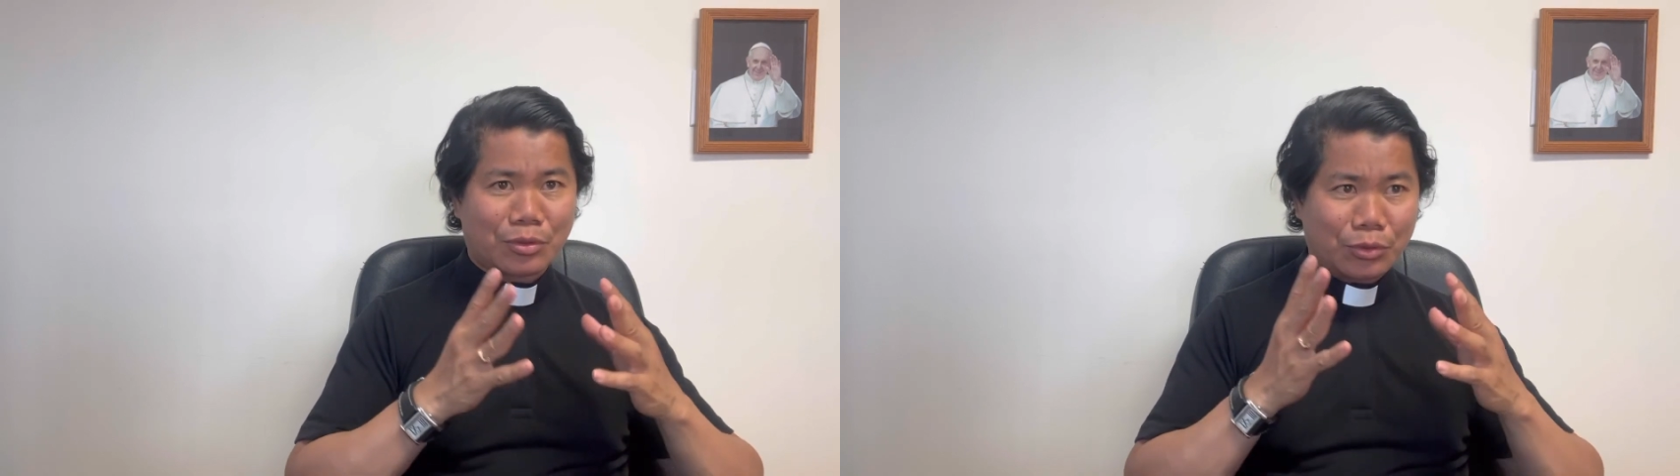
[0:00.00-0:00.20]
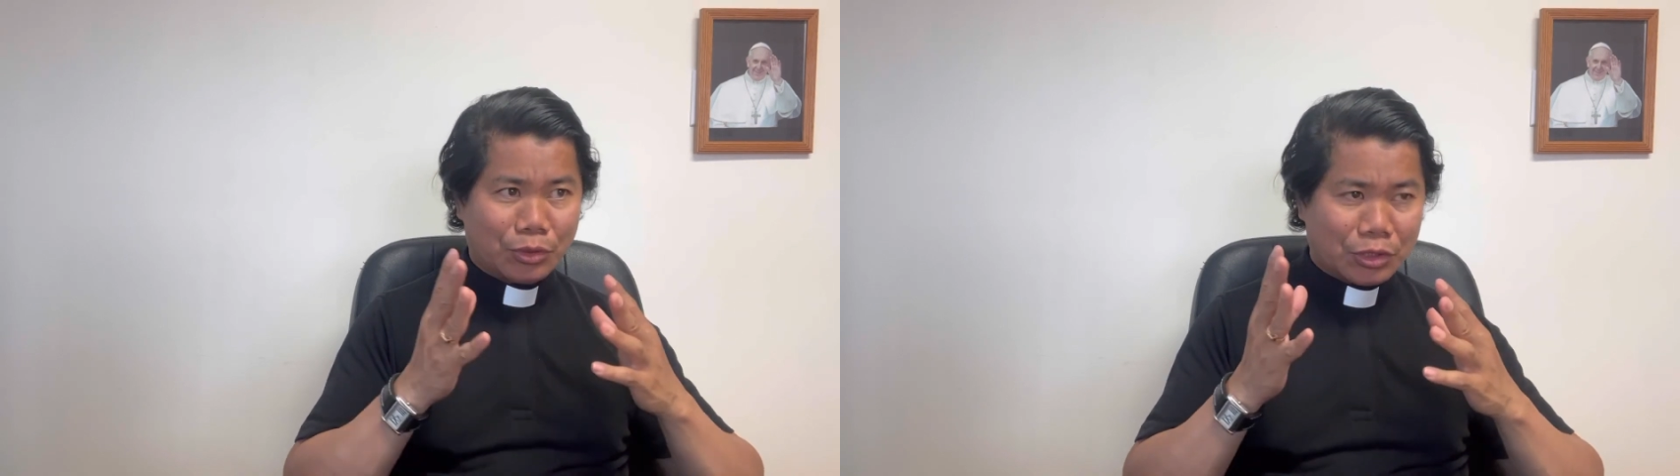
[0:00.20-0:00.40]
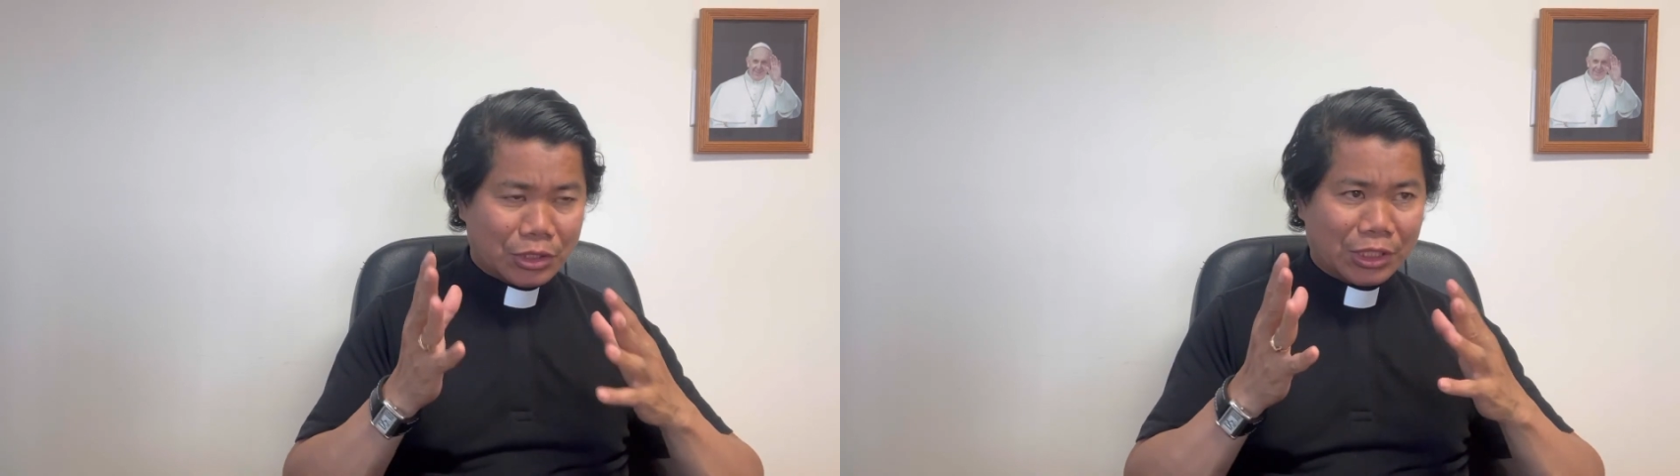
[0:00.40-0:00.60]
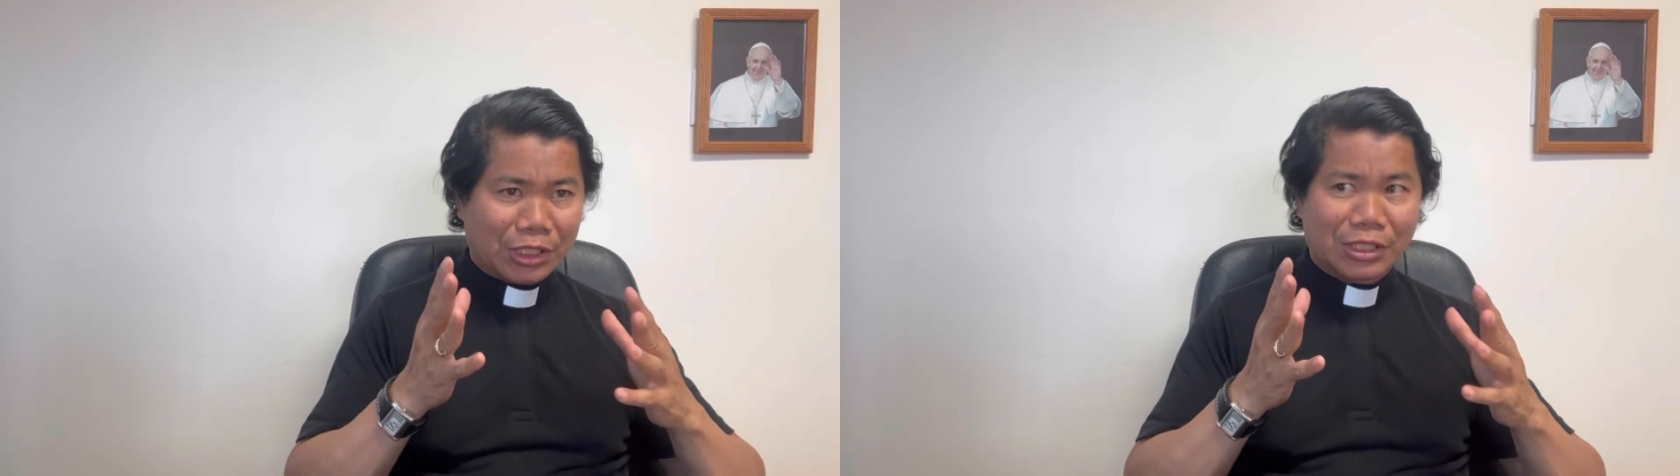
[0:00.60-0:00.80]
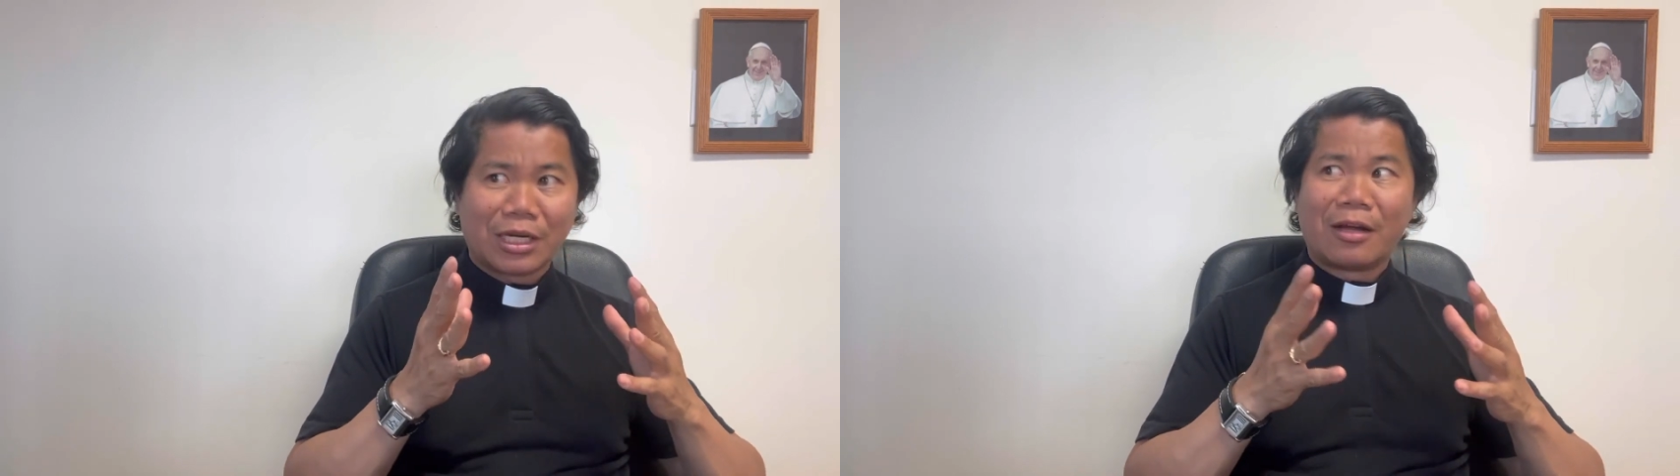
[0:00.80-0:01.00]
to
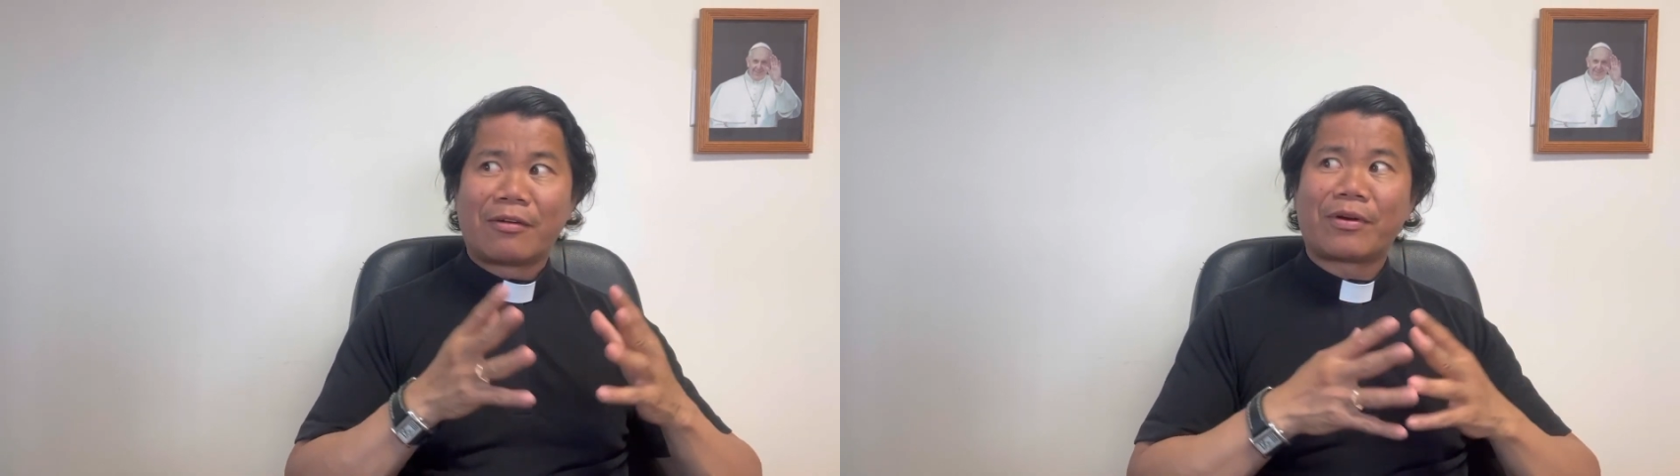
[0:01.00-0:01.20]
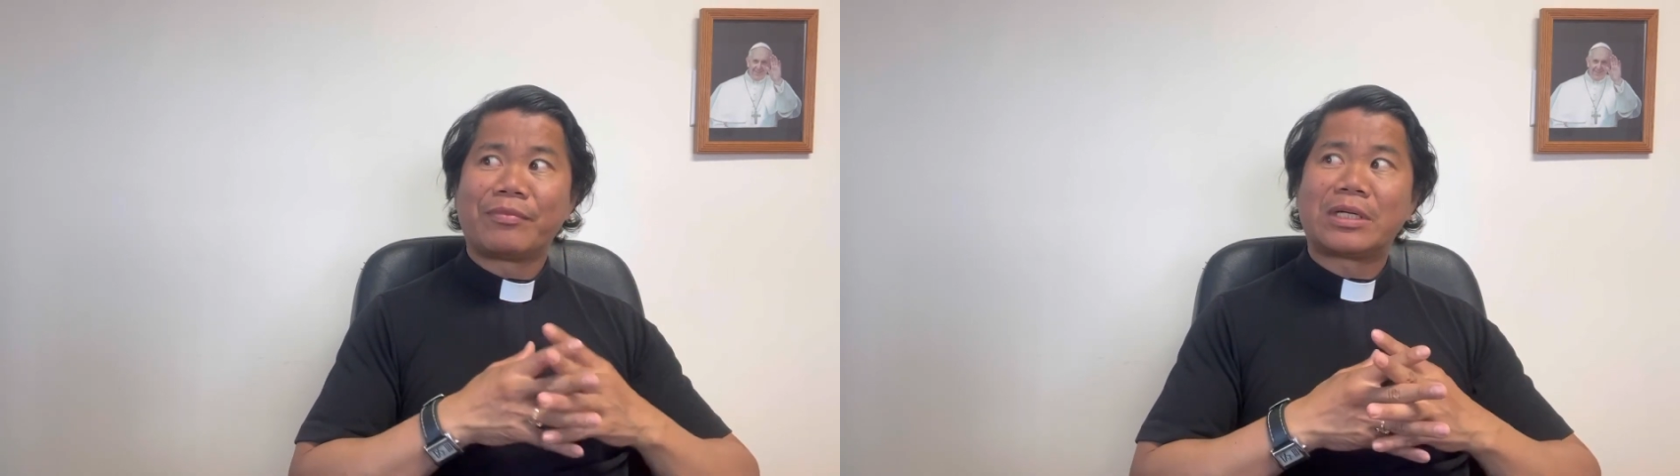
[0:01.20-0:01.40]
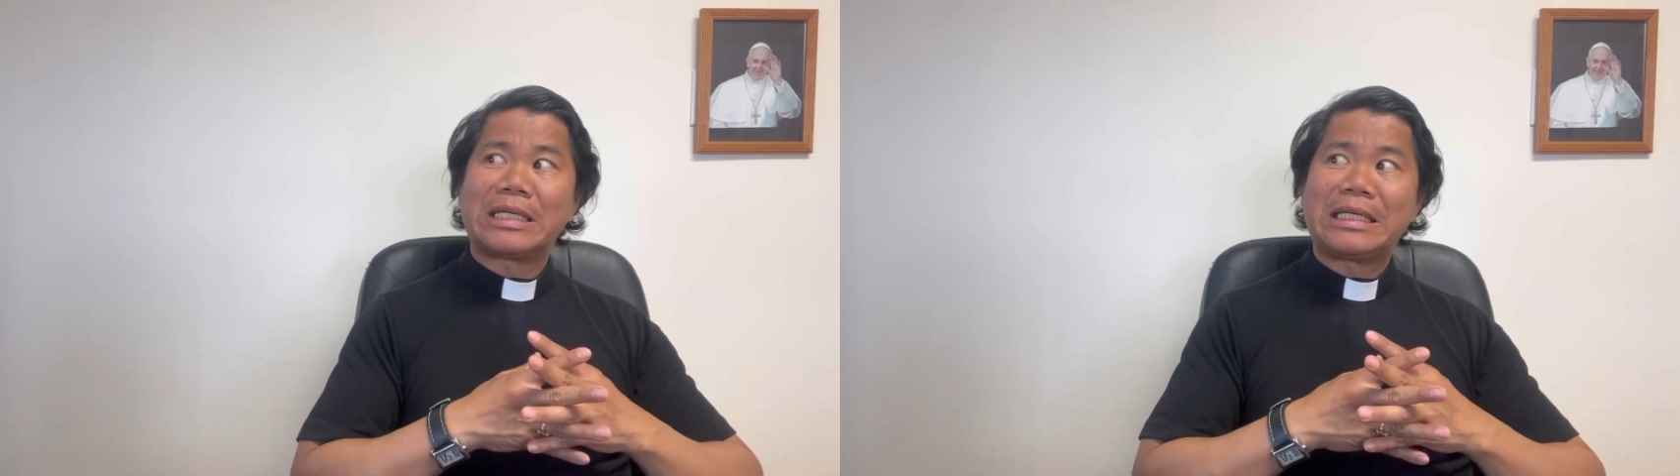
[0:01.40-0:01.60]
turn from their